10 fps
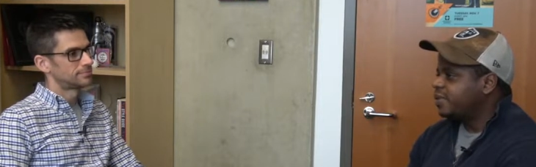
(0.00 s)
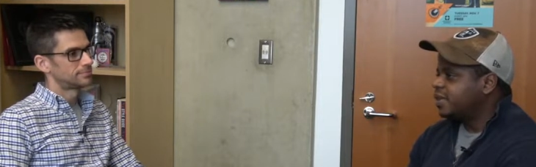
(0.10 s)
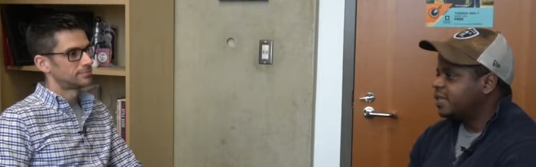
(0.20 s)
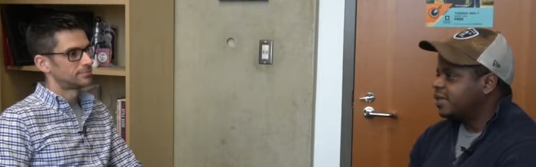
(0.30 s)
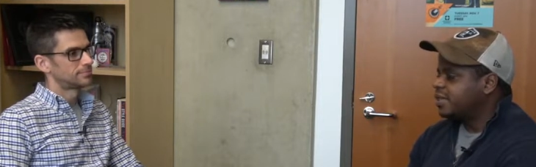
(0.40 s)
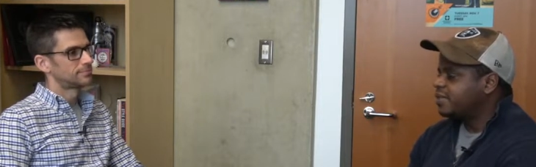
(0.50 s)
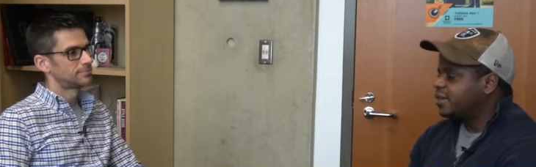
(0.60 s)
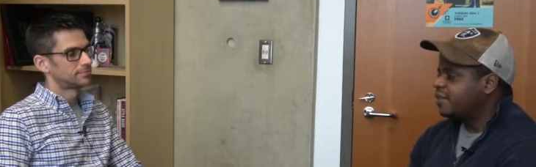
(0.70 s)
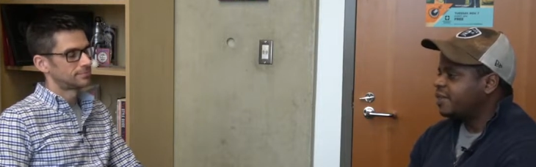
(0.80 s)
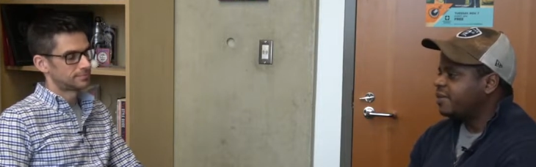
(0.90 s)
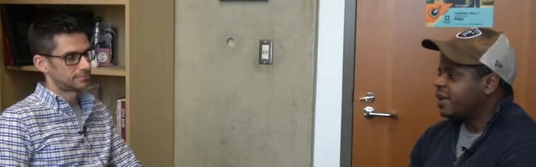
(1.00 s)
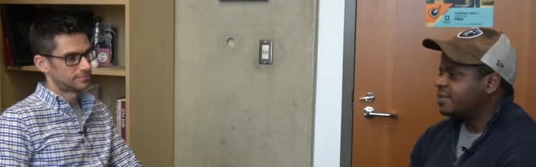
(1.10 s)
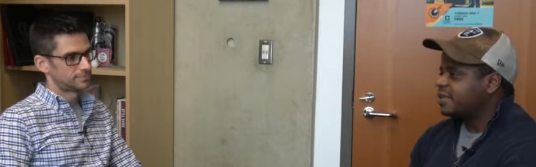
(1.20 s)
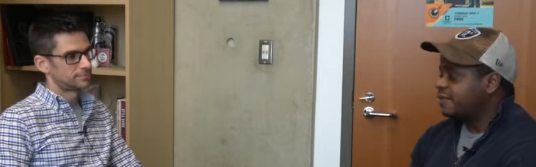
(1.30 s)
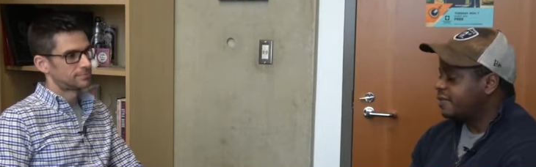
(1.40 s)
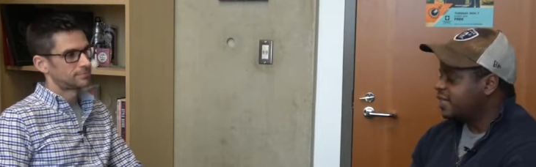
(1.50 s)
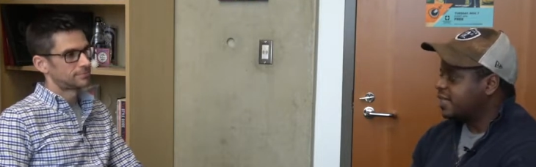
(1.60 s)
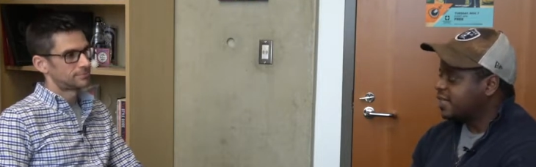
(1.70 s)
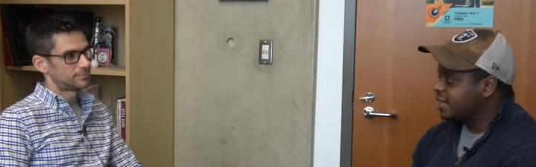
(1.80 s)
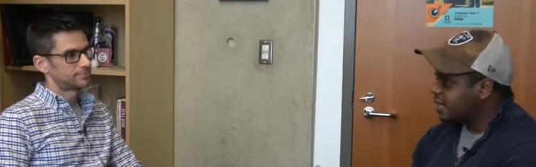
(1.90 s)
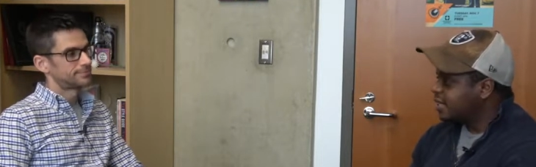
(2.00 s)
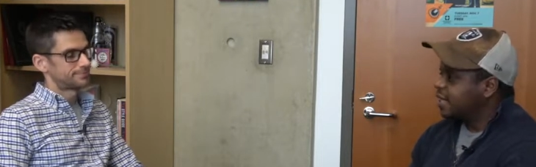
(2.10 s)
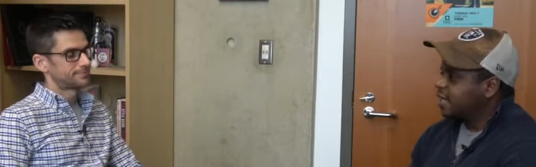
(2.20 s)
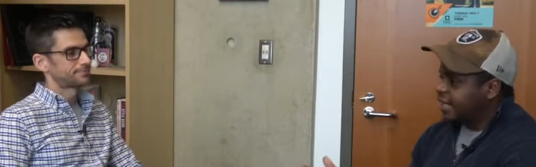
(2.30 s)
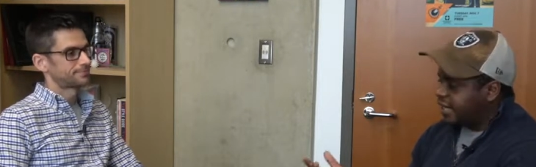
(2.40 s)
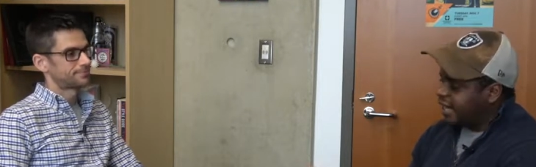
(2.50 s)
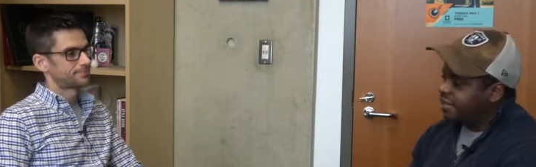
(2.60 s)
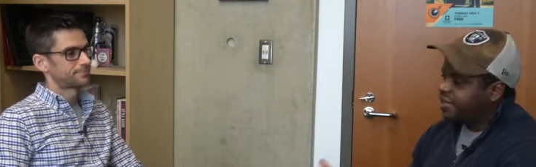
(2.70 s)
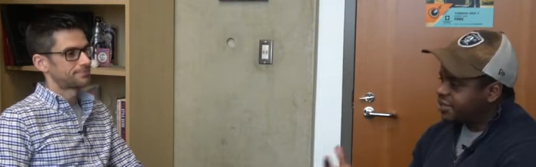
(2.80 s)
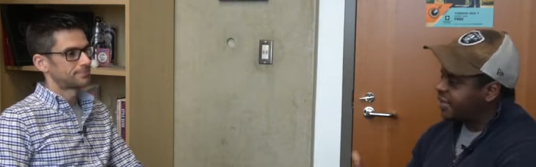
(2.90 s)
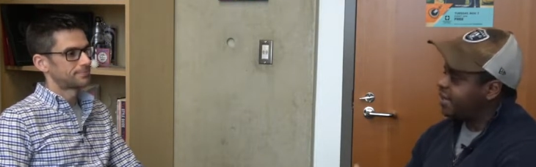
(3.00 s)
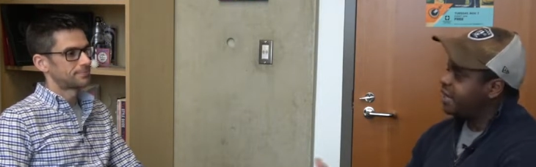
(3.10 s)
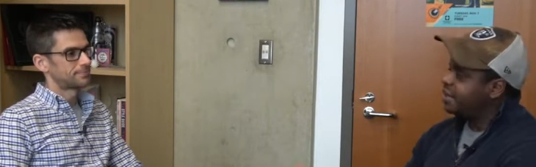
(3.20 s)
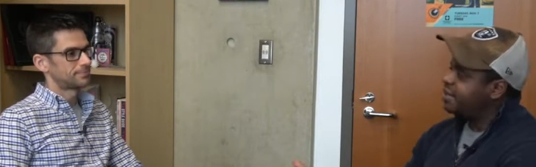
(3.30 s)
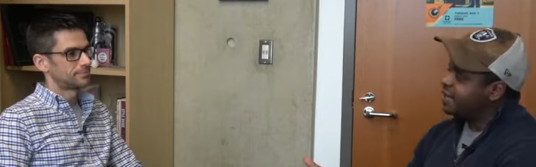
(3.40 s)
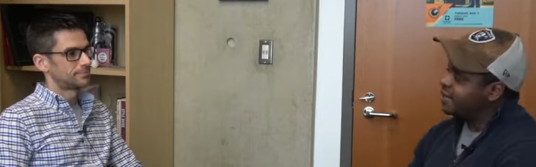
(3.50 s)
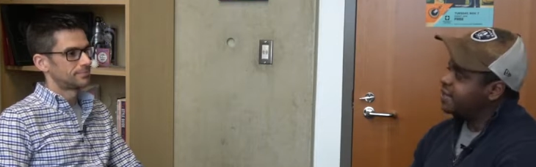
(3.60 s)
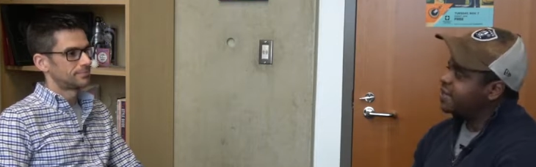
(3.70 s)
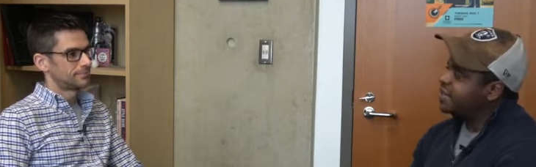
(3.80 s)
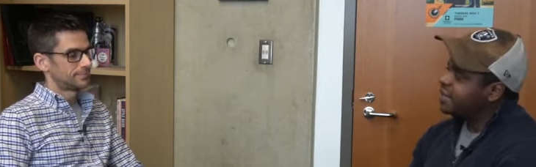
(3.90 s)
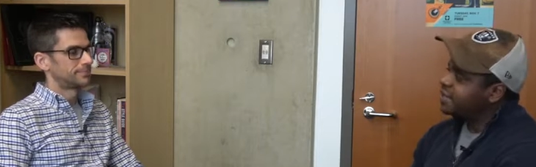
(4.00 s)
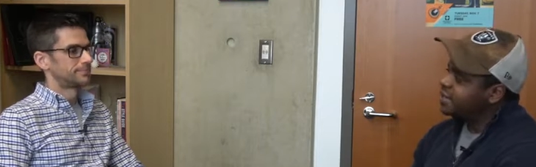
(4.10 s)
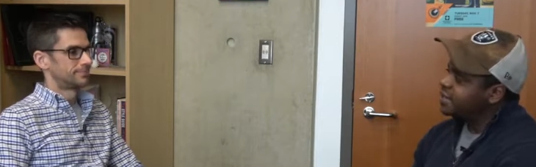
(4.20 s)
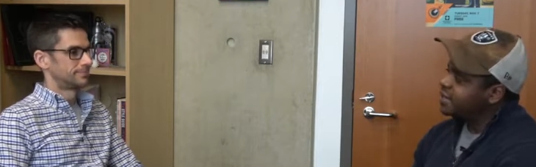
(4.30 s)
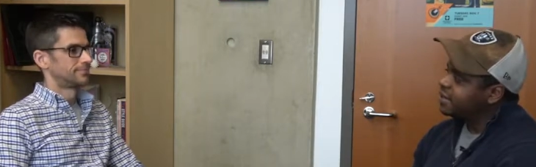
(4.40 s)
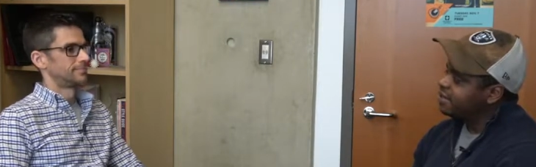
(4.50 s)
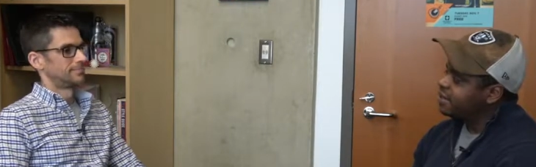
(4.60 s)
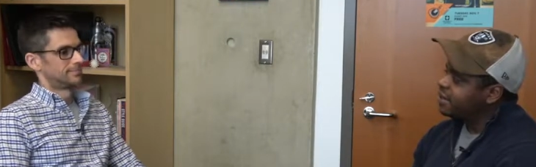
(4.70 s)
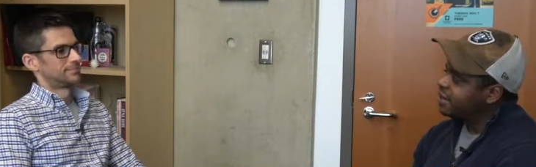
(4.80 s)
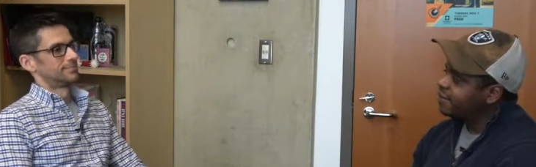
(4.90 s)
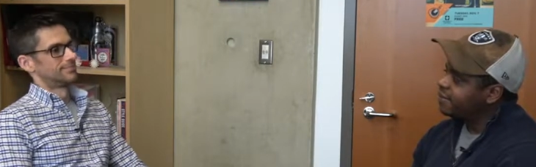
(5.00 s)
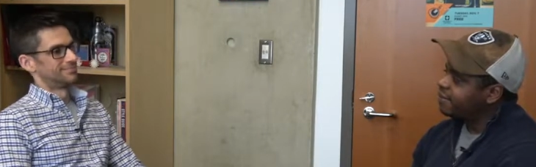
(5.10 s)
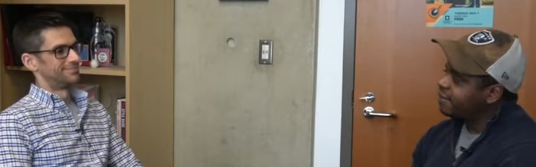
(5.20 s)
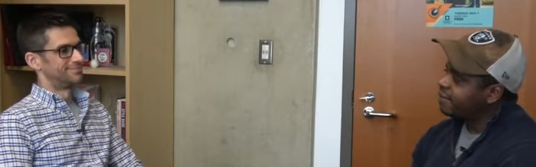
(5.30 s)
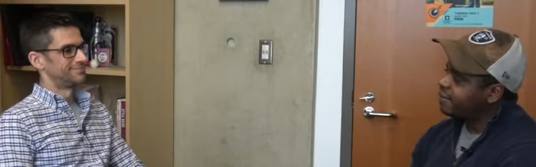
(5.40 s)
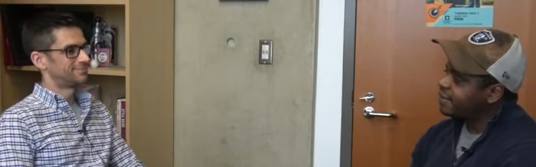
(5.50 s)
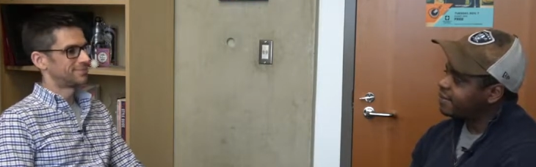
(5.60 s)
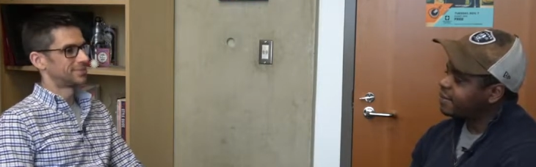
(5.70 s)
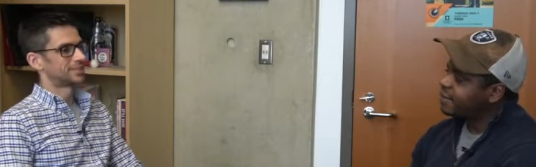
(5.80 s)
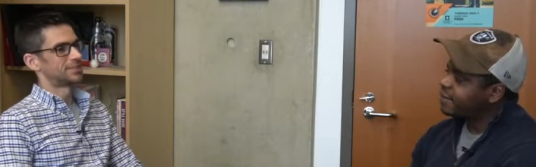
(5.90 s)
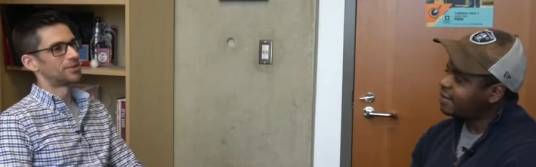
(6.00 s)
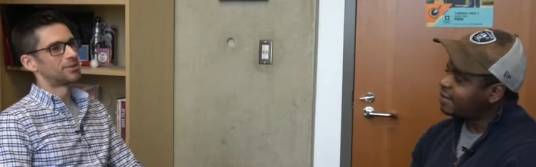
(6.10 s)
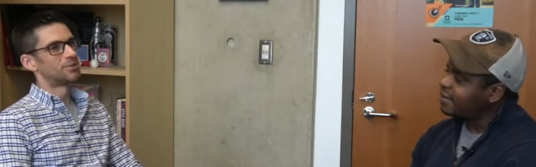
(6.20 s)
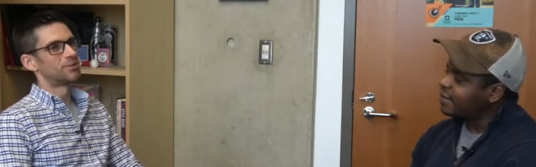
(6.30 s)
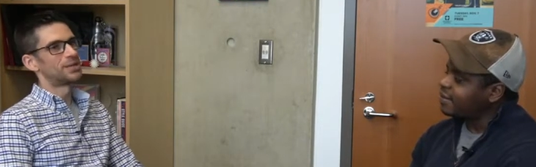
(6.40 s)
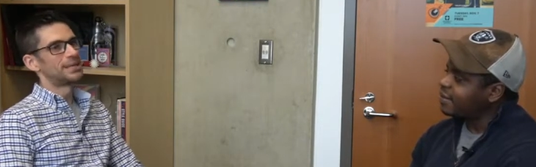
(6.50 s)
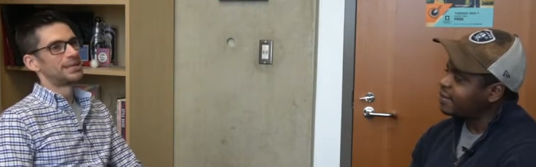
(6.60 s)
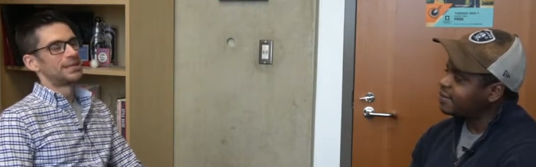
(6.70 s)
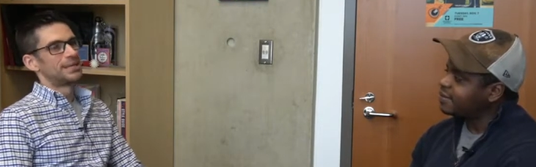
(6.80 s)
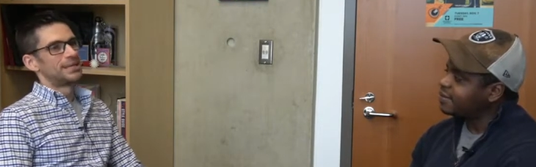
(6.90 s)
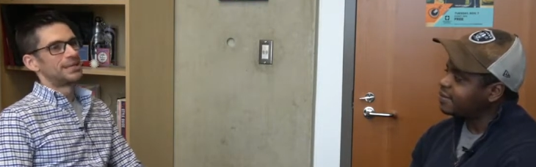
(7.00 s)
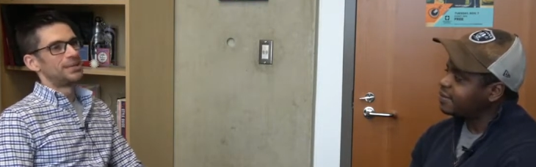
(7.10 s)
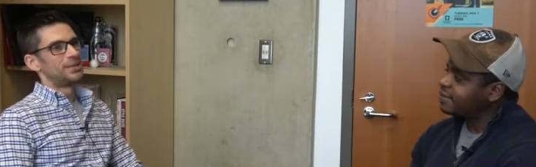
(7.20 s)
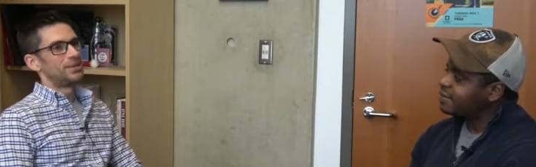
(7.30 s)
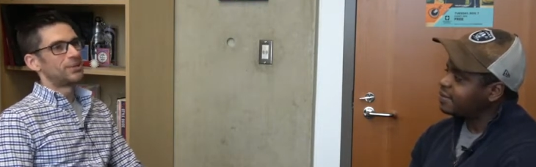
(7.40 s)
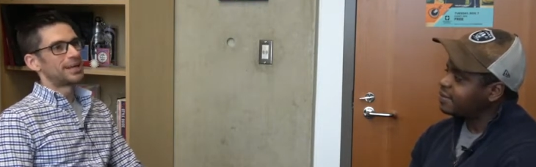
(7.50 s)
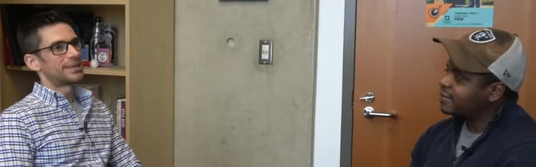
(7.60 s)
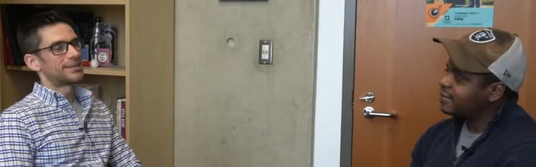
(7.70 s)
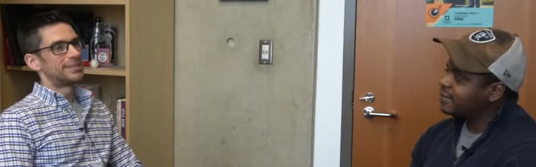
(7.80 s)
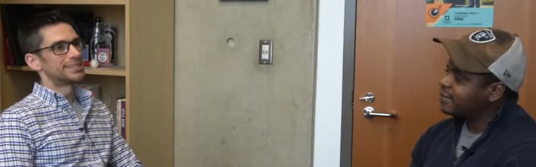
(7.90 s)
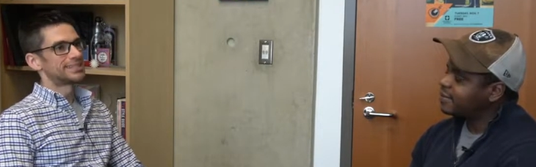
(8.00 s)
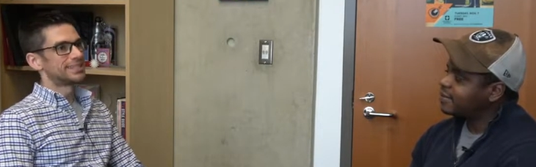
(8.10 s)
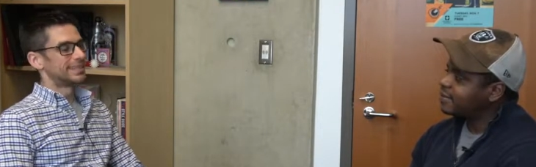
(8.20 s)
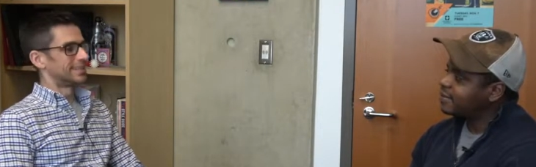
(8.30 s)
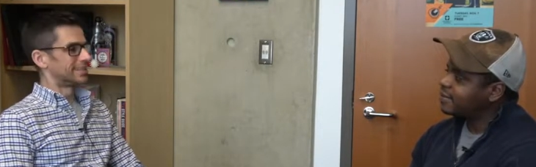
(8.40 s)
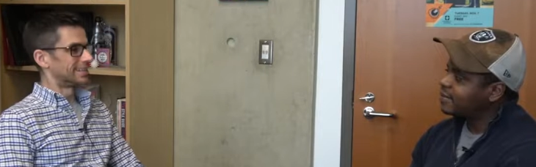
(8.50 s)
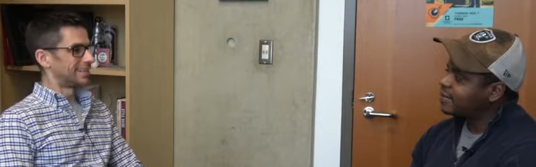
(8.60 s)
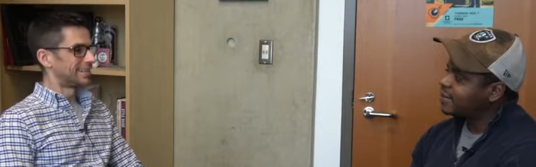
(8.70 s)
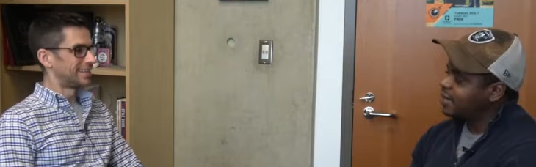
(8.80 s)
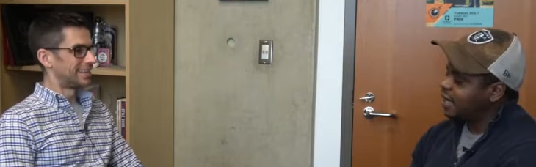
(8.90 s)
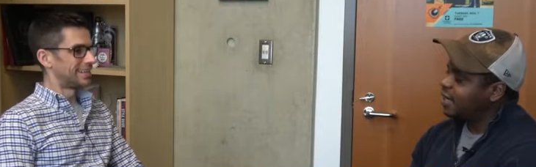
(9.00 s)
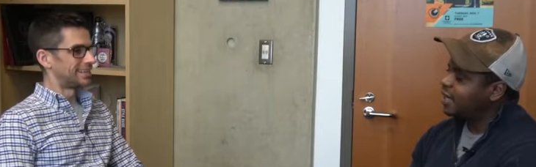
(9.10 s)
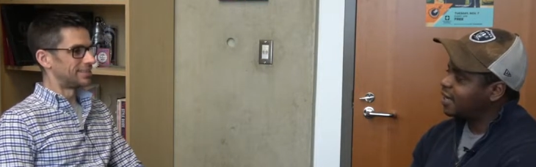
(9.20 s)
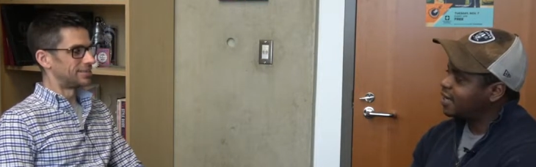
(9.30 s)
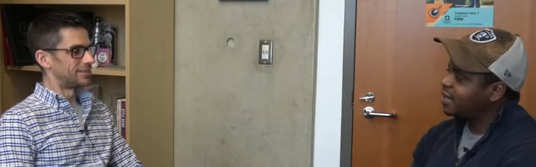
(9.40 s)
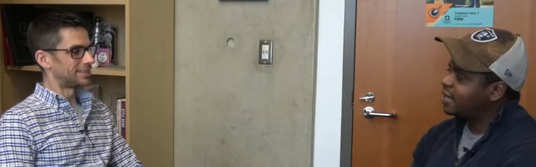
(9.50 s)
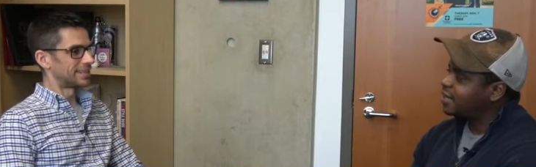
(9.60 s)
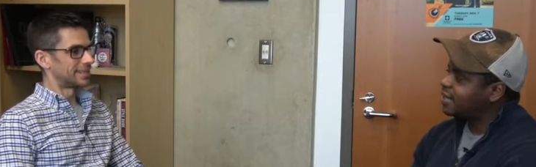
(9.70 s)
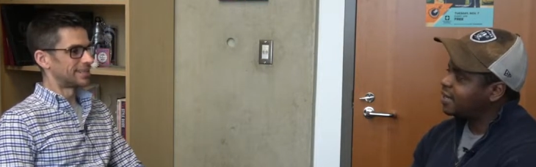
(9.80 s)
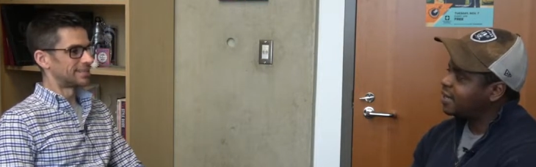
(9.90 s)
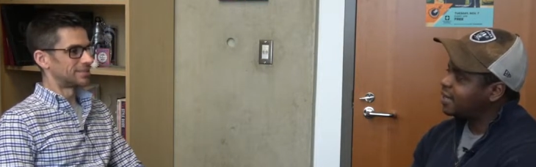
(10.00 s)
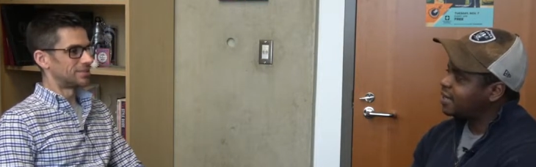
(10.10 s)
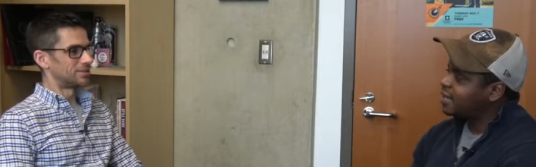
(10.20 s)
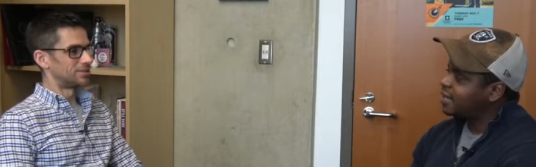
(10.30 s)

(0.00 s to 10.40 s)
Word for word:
Speaker 1: could start solving problems in physics, and chemistry, and then material science using computing. Mm-hmm.
Speaker 2: So you had this inkling yeah. and you decided to go